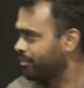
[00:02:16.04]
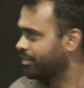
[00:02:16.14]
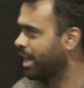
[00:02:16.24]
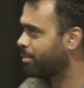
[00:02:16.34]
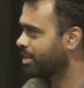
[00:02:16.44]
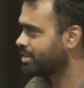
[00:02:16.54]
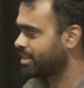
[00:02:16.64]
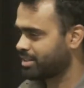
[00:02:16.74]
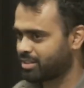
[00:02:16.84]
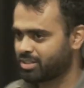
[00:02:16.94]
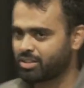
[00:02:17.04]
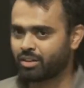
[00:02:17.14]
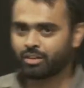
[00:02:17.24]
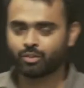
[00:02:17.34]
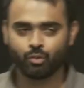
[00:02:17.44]
That brings us
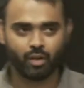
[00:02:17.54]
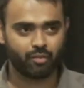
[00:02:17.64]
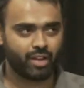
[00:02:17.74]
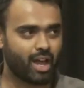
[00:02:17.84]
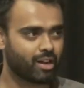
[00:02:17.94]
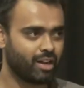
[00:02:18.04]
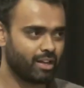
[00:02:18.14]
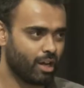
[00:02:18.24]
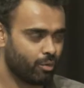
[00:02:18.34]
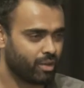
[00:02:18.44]
to where we are right now.